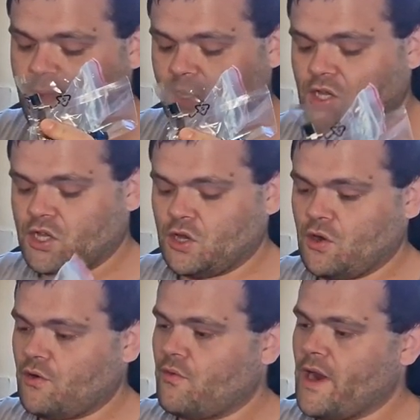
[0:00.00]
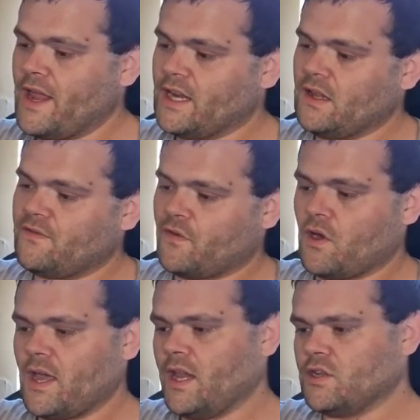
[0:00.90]
by here ready
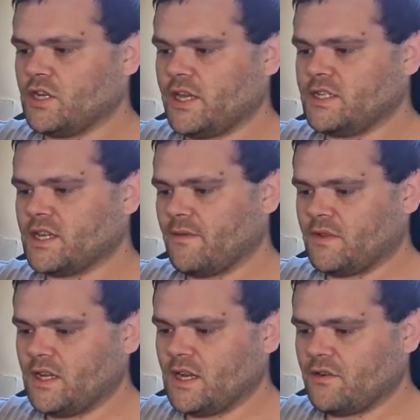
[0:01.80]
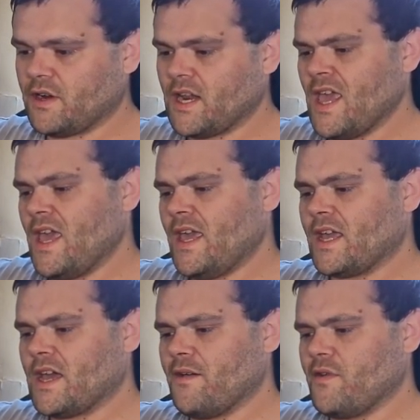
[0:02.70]
for LGA 1700.
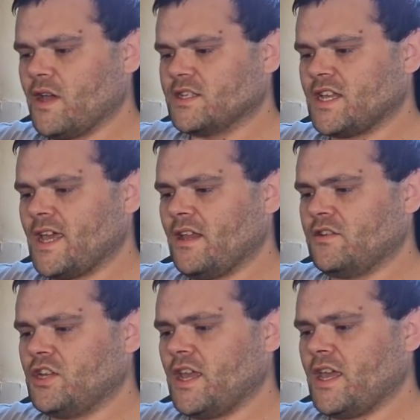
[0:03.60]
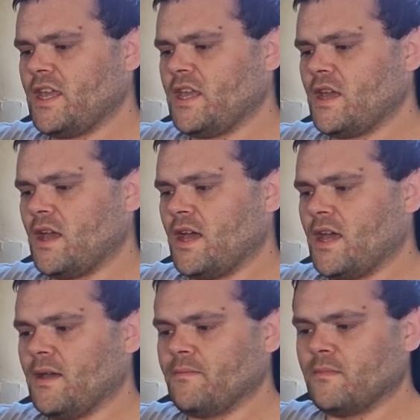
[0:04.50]
It covers LGA
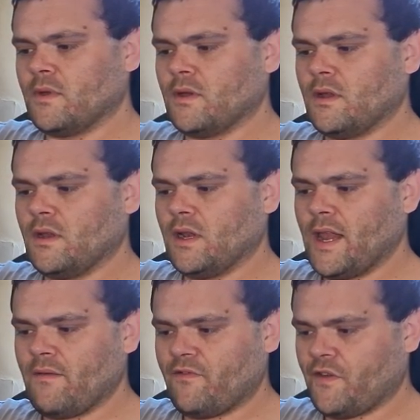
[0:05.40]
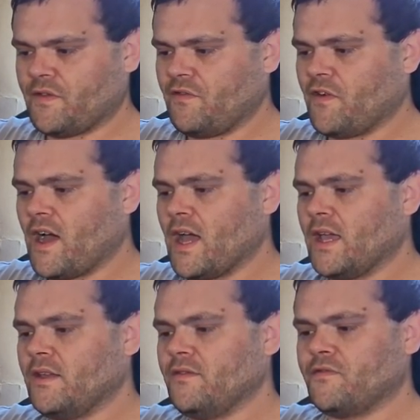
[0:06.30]

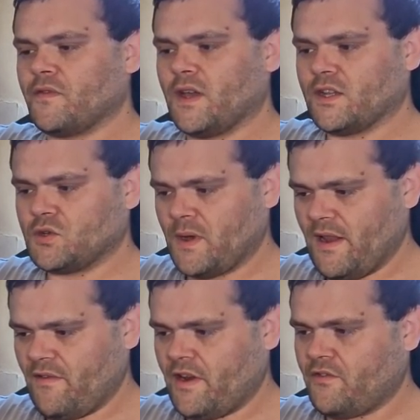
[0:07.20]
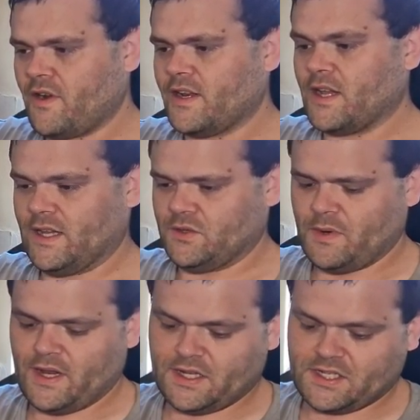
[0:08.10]
1155, 1200, as
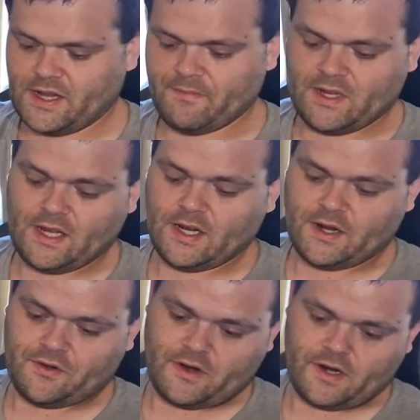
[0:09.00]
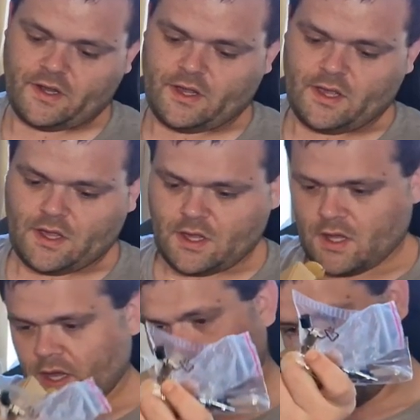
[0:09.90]
well as 1700. And